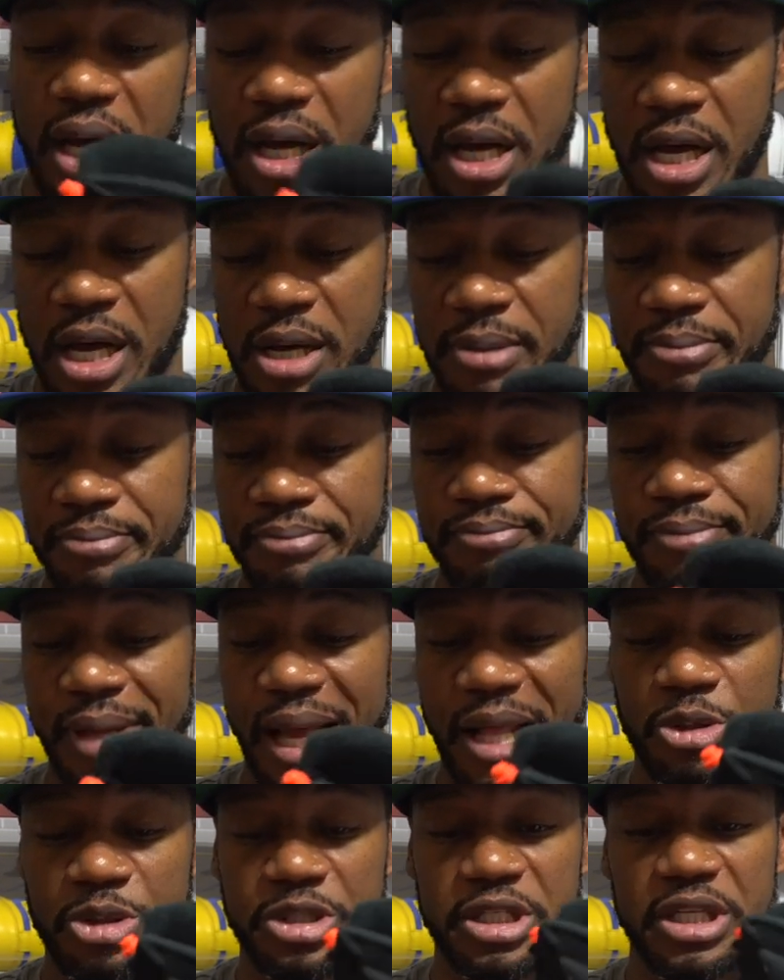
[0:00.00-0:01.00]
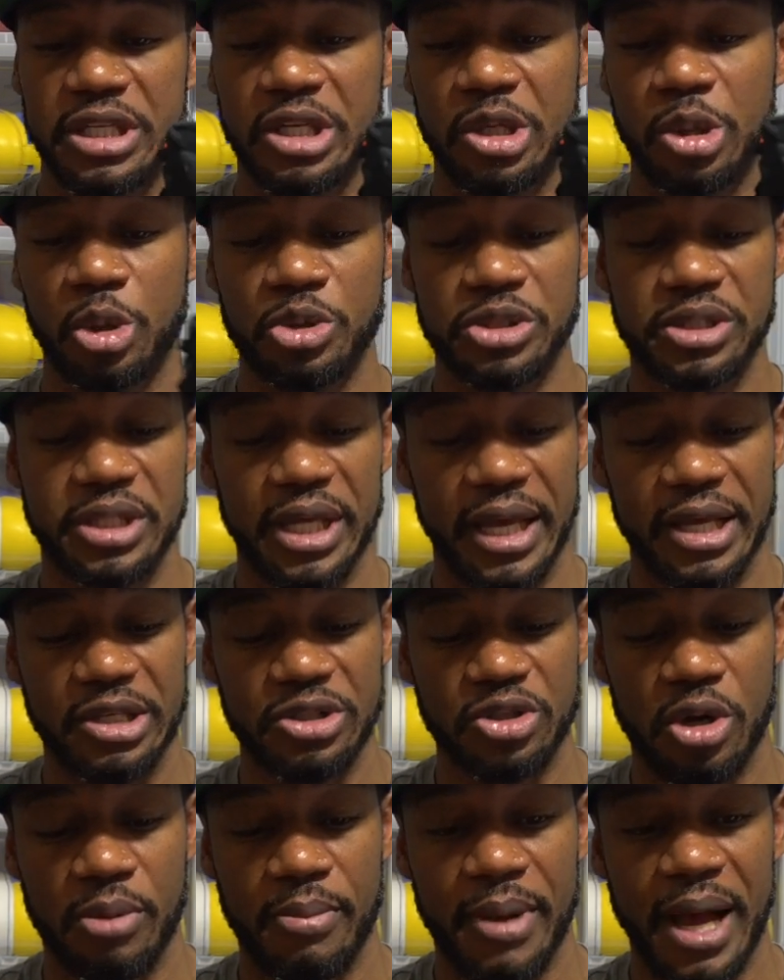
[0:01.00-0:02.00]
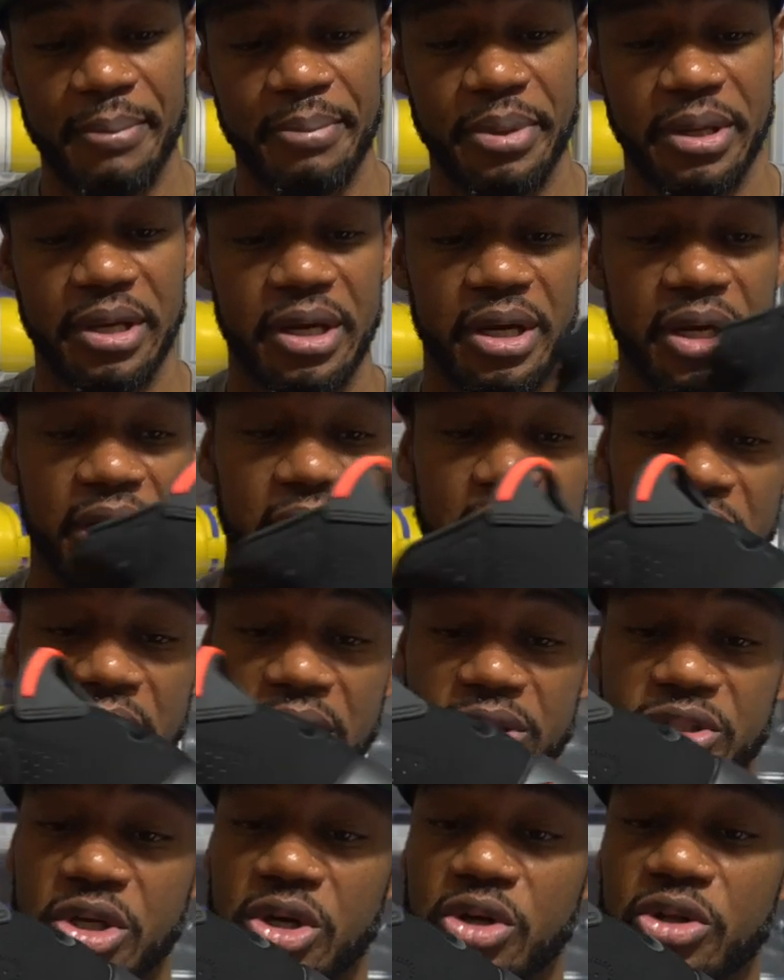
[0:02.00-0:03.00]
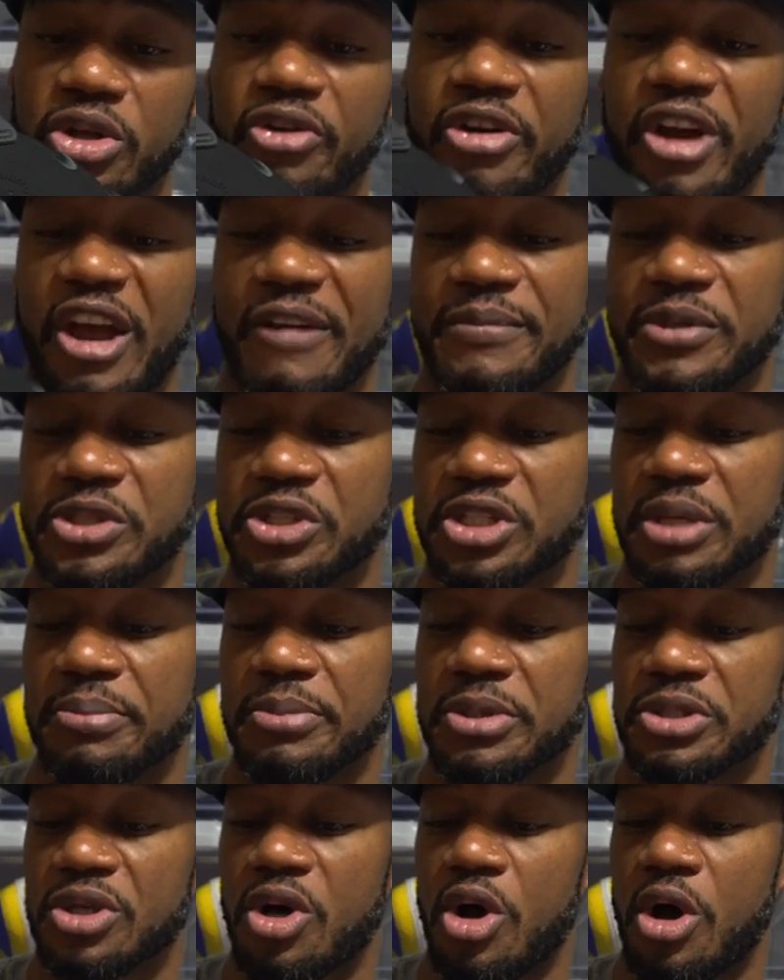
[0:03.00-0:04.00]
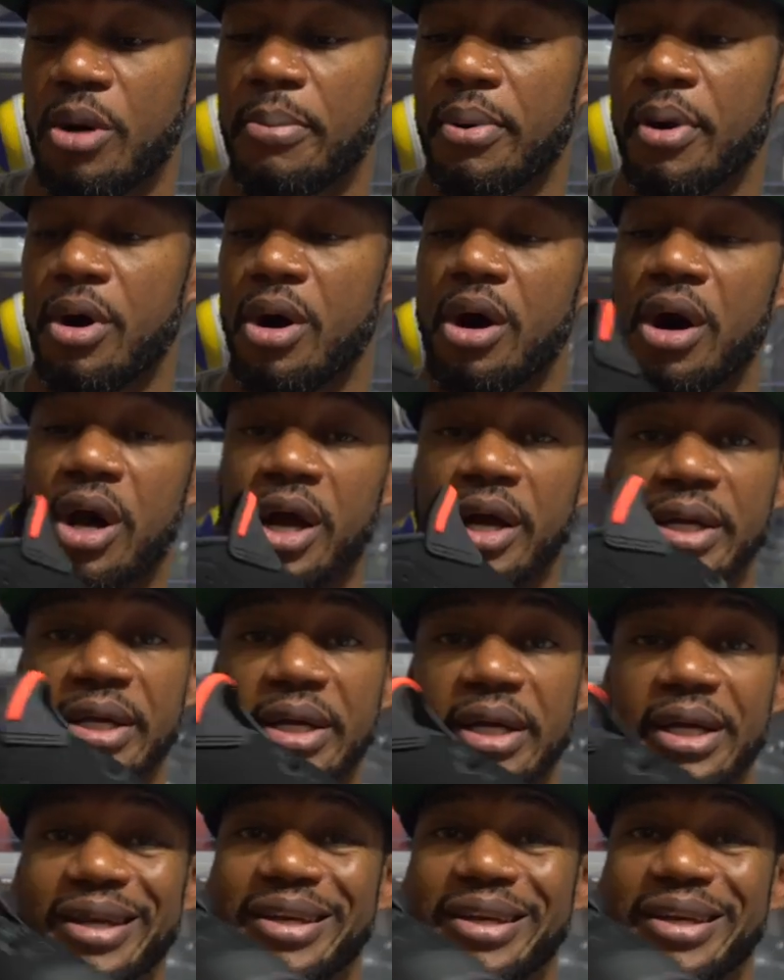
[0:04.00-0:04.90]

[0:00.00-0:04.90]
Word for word: Um, I don't see glue stains on my pair, so the craftsmanship is on par.